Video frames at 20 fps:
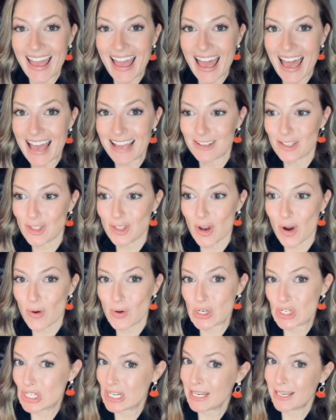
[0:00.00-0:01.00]
And so
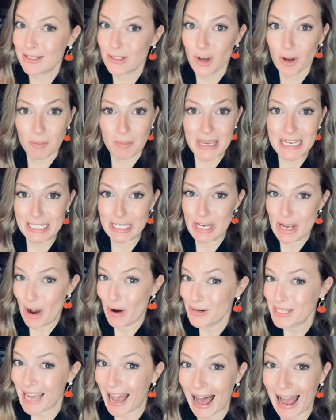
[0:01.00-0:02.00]
she took P T
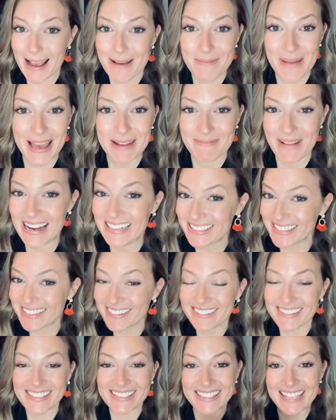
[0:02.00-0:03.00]
O time and
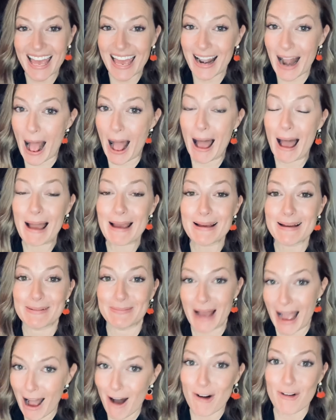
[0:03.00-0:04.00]
basically said, I am
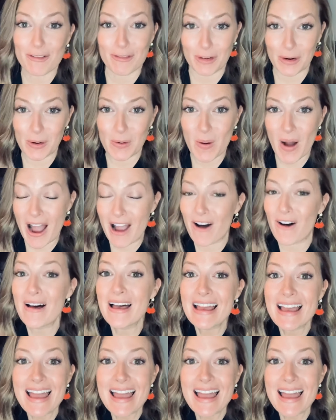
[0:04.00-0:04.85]
out for a while,